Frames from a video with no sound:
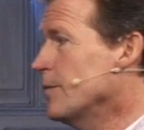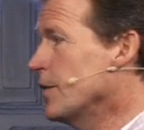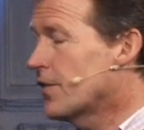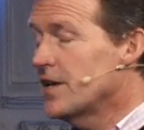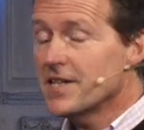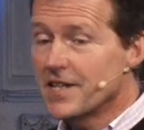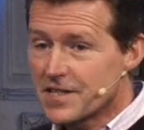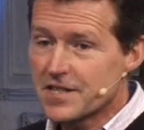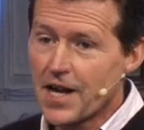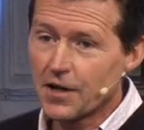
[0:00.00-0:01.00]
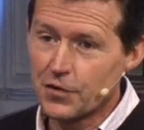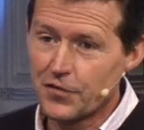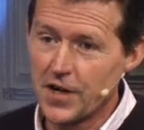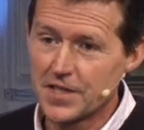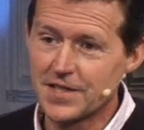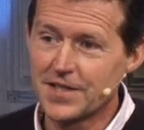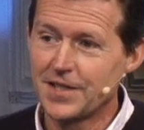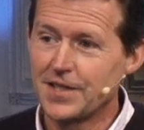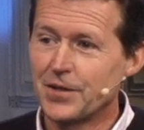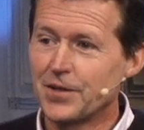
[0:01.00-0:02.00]
but friends, it is a sacrifice.
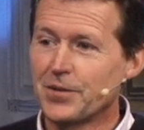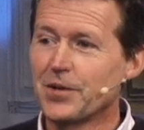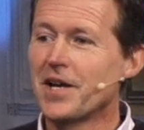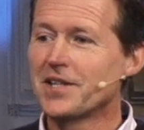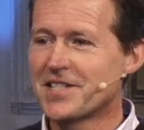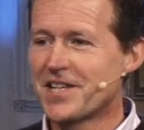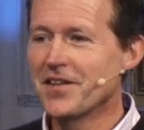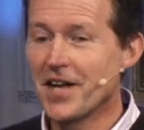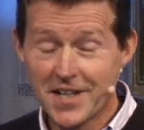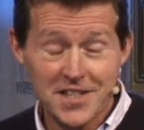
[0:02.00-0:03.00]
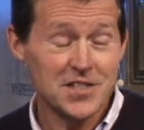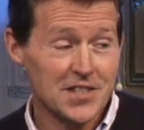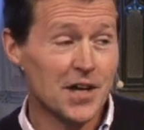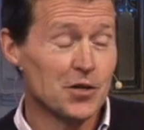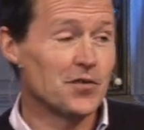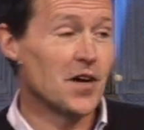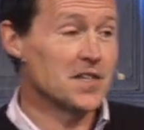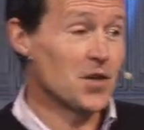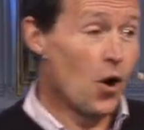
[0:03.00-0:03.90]
We've got to understand that. It is a sacrifice